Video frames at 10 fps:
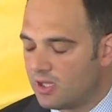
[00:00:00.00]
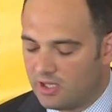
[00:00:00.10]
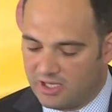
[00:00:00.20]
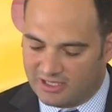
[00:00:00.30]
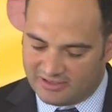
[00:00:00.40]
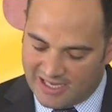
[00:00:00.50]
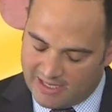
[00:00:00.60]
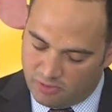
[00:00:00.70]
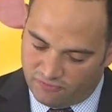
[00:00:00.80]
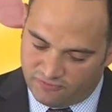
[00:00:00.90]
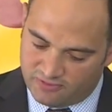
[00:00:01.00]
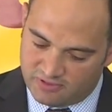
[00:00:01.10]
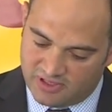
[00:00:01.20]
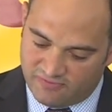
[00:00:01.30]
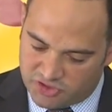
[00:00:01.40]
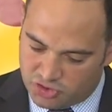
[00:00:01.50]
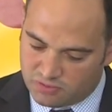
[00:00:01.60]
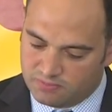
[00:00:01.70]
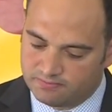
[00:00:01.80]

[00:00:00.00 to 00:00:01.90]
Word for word: in a time of division,